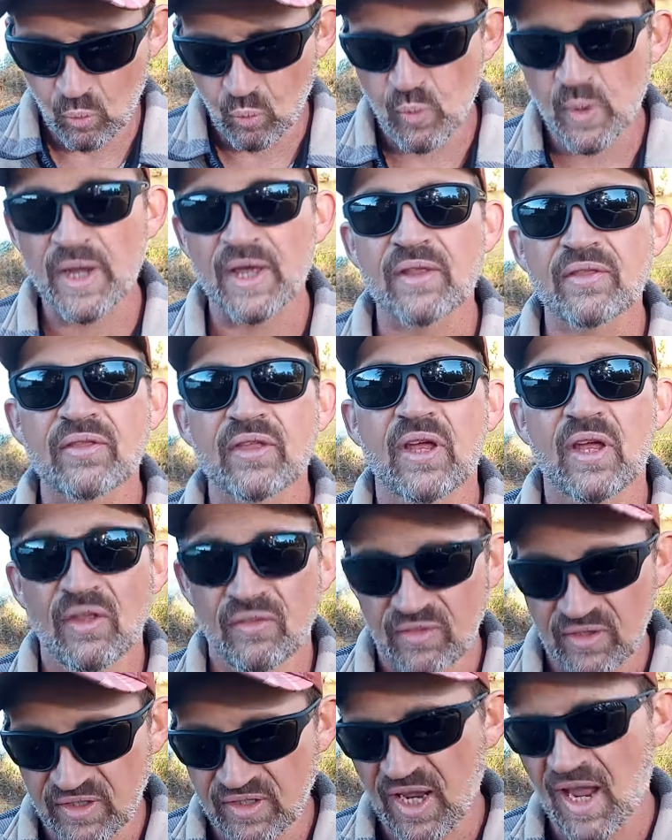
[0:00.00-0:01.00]
with
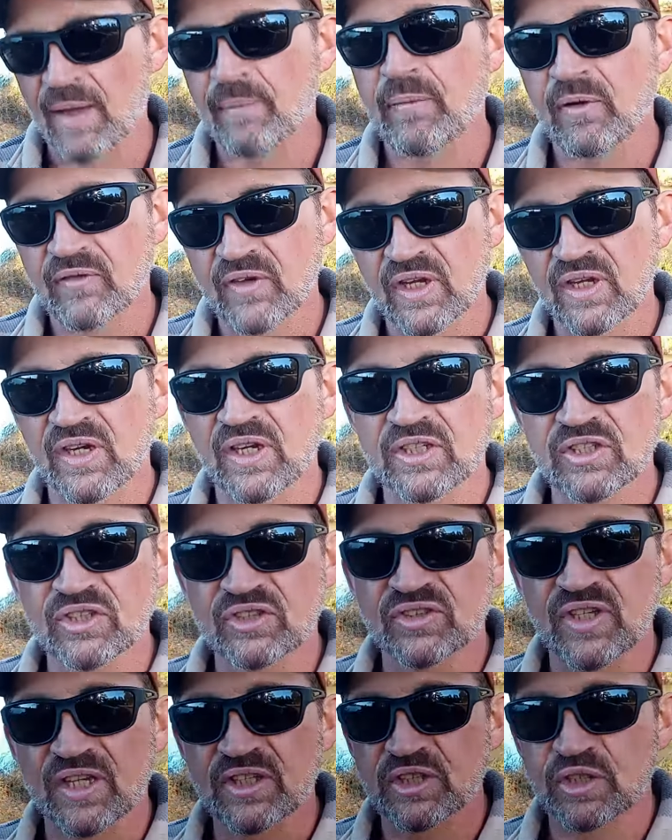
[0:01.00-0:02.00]
the type of
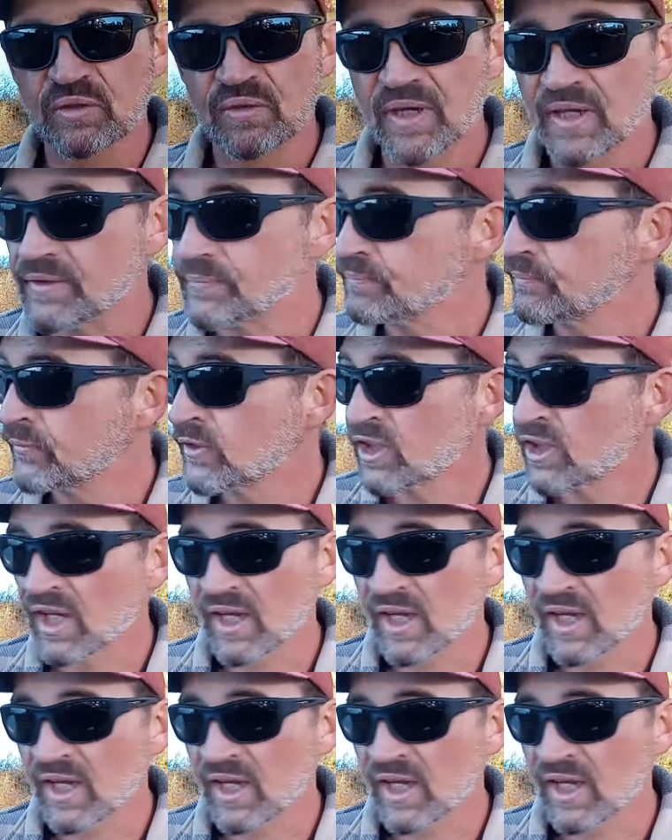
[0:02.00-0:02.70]
conditions that you're in.